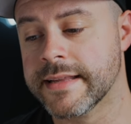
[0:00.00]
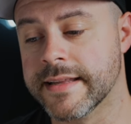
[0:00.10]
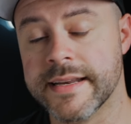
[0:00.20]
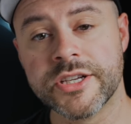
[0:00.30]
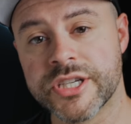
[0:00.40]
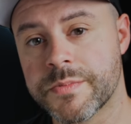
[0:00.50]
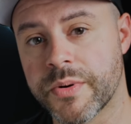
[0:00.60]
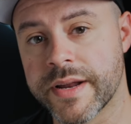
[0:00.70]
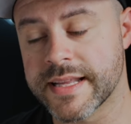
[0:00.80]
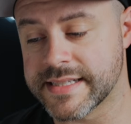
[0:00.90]
The Niche is
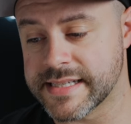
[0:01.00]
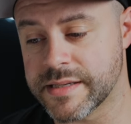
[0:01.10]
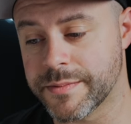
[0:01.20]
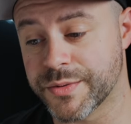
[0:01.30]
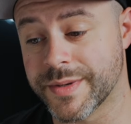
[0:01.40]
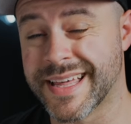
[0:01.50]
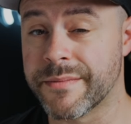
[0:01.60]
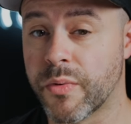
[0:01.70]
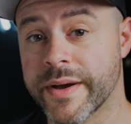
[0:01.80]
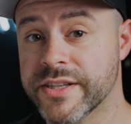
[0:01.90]
pretty consistent between that
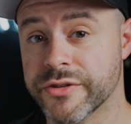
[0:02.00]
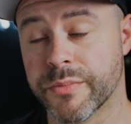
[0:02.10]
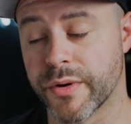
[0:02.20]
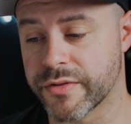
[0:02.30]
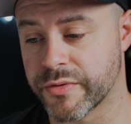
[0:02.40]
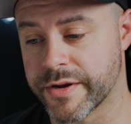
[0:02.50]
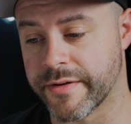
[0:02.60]
zero point two, zero point three